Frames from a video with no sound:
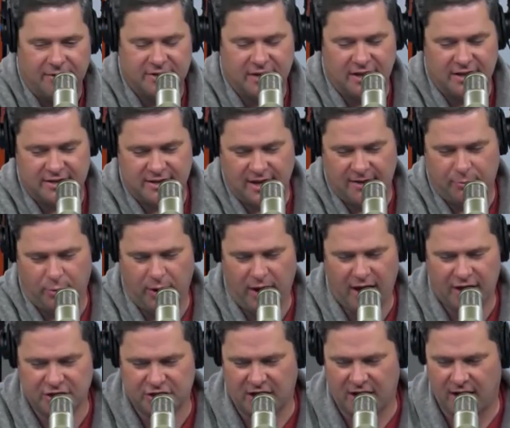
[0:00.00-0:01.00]
the scenes stuff. We
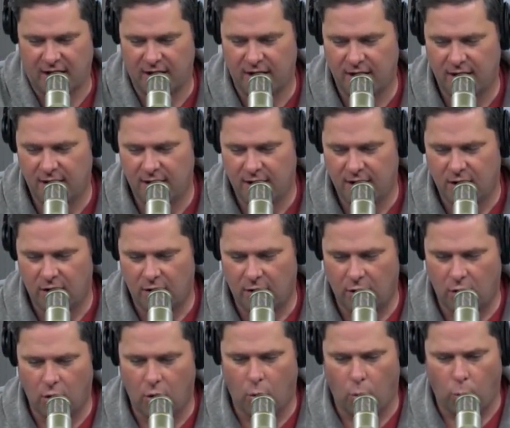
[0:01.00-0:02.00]
actually had,
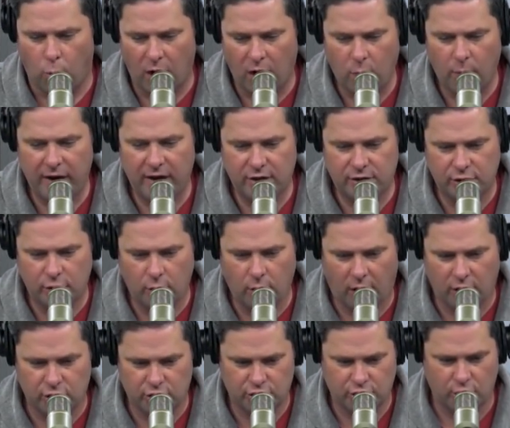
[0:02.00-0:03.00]
where we do
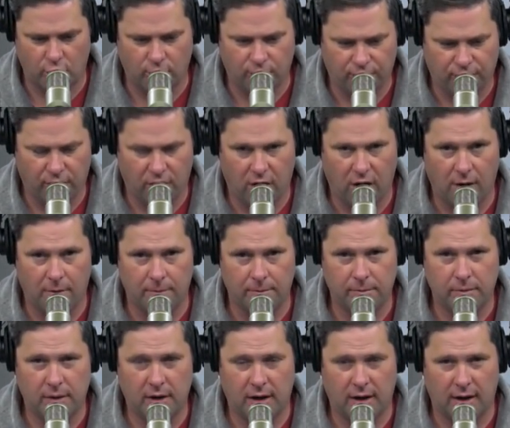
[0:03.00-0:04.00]
our show
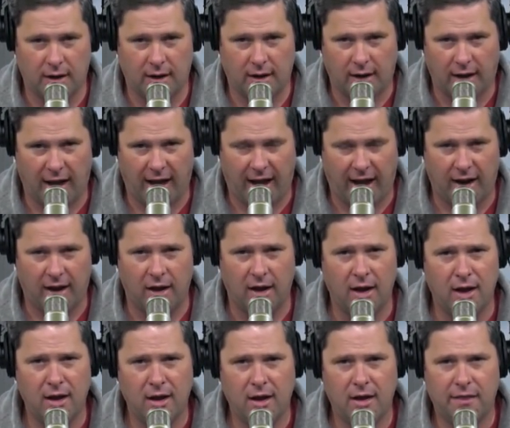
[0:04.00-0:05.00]
from in
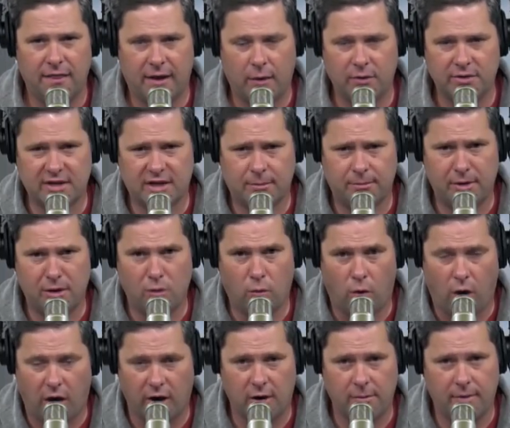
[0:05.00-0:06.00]
Atlanta, there was like a big
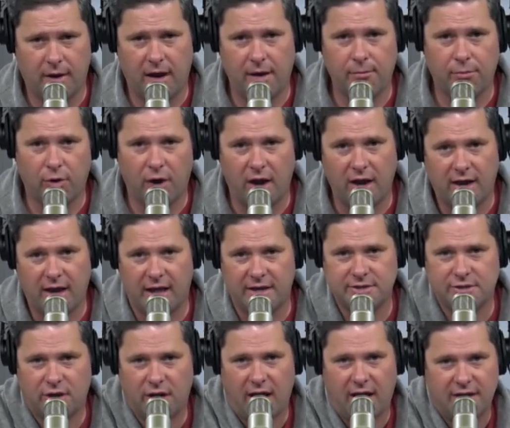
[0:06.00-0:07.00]
water main break
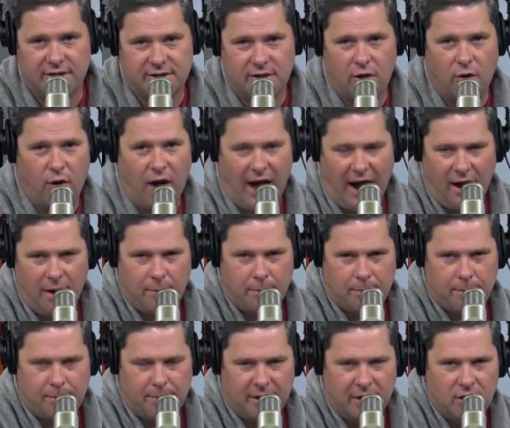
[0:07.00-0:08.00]
yesterday. So our
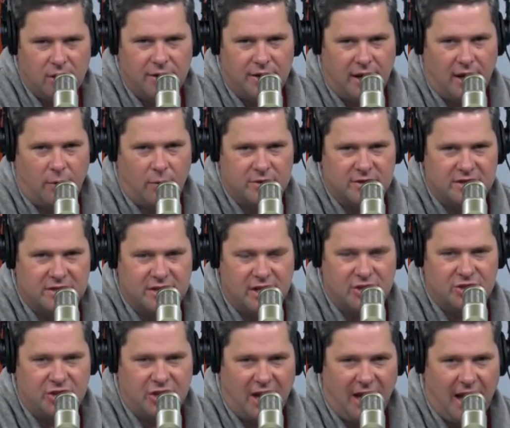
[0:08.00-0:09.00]
building was
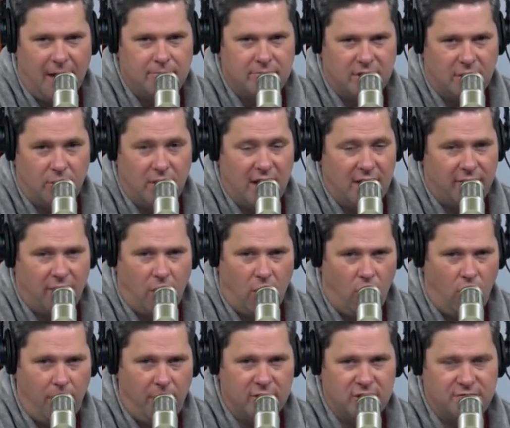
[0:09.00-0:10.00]
essentially empty. We have a
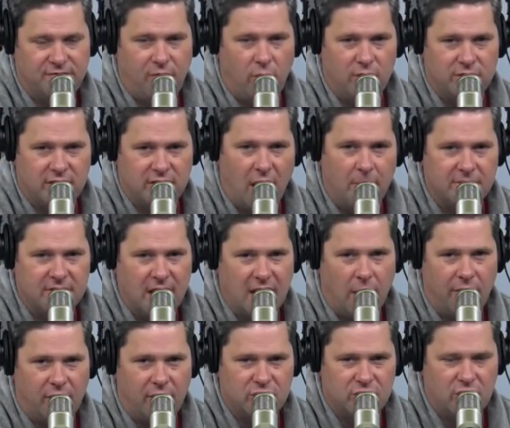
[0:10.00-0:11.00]
whole bunch of folks that help us out
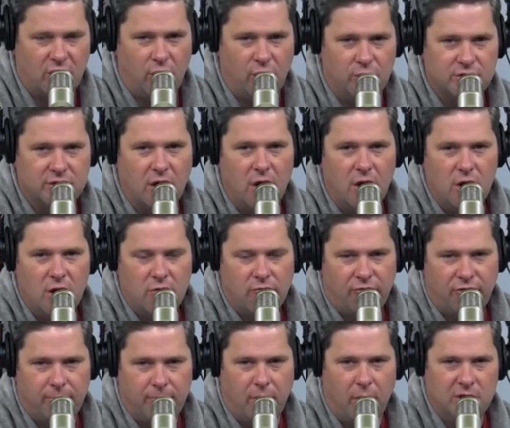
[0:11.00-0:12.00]
with our shows.
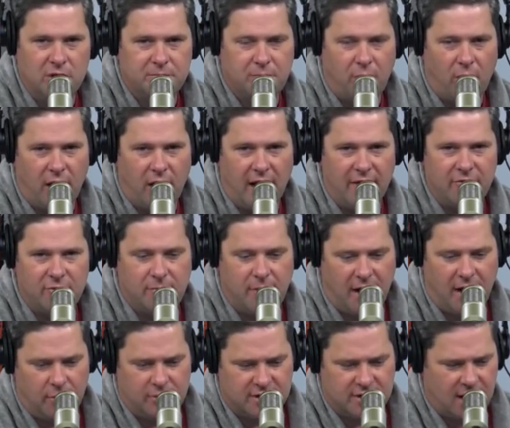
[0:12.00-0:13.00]
For the most part,
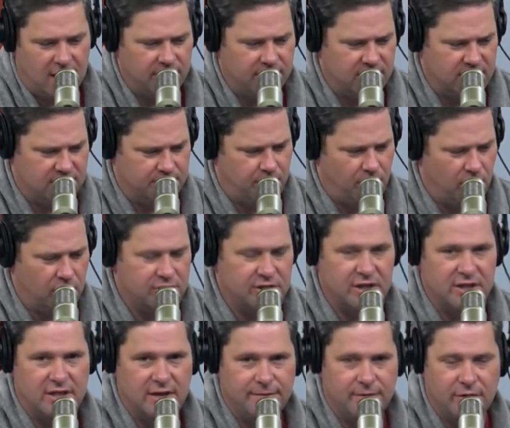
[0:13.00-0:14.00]
everybody was kind of dispersed
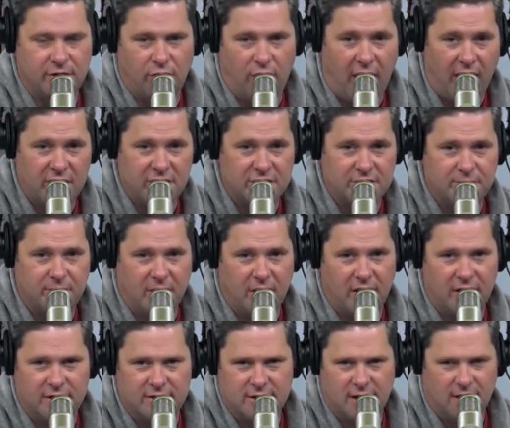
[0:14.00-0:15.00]
in different directions
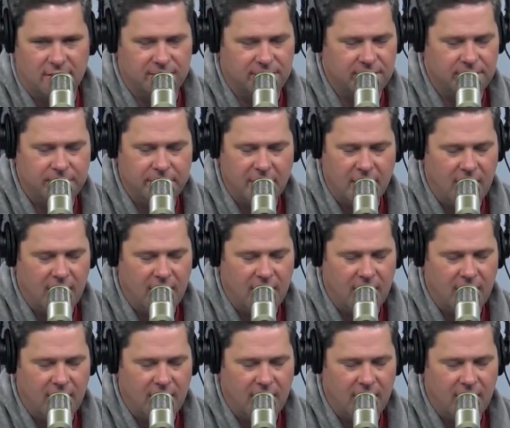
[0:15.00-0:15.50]
because of,